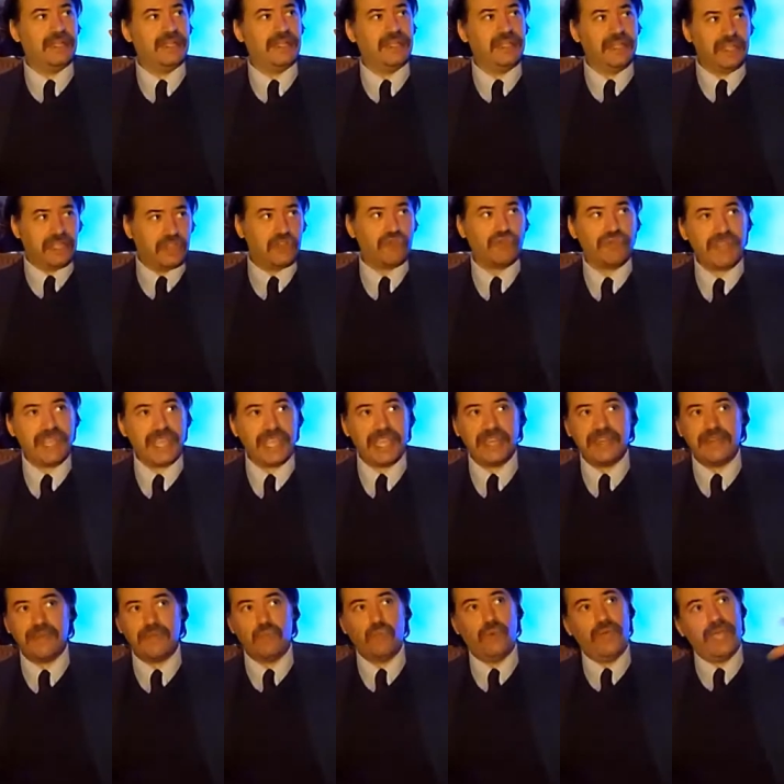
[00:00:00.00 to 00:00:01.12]
the
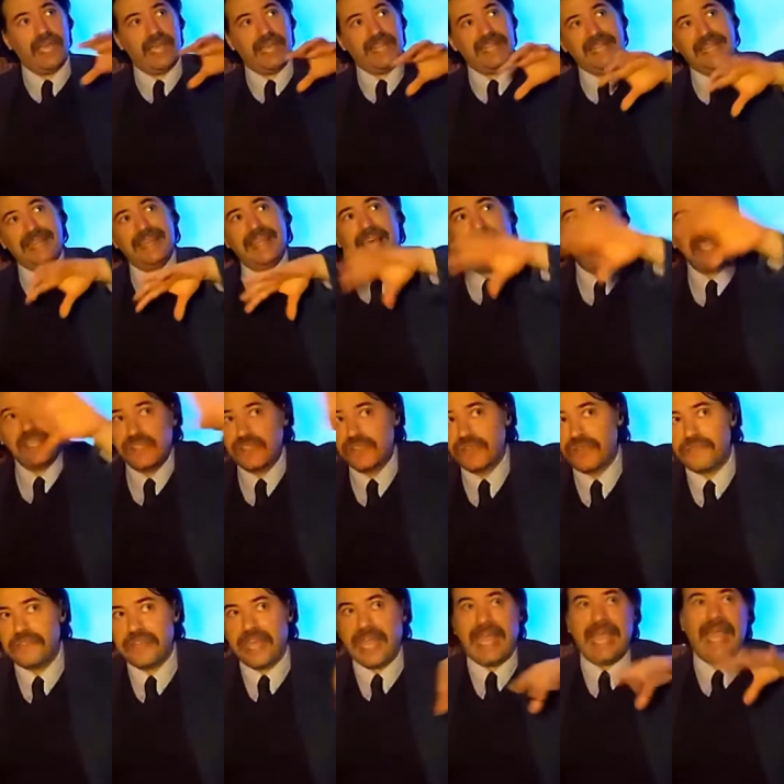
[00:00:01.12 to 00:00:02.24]
green where the lights
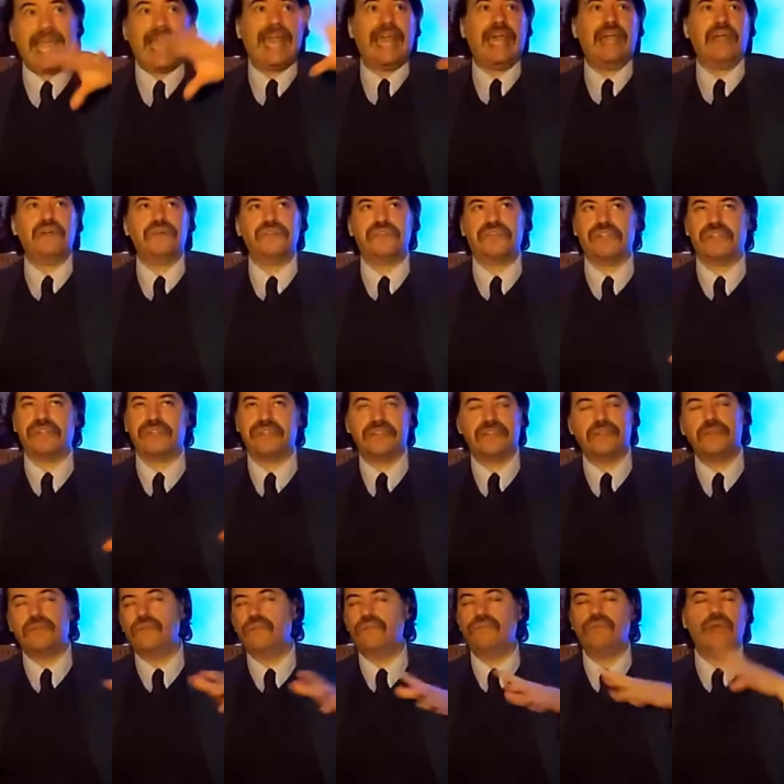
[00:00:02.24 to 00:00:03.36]
of the houses
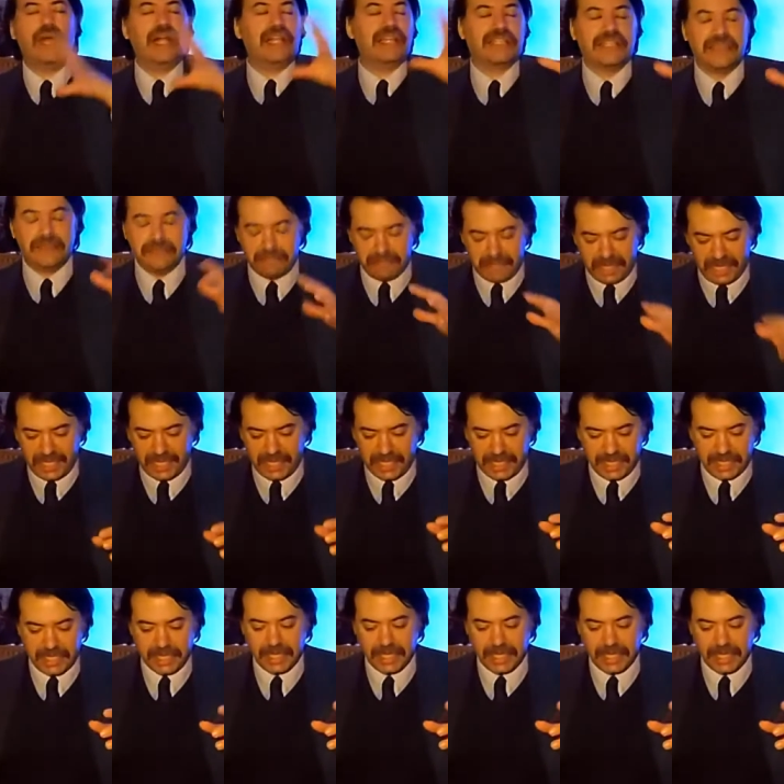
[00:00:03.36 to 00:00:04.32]
welcome me,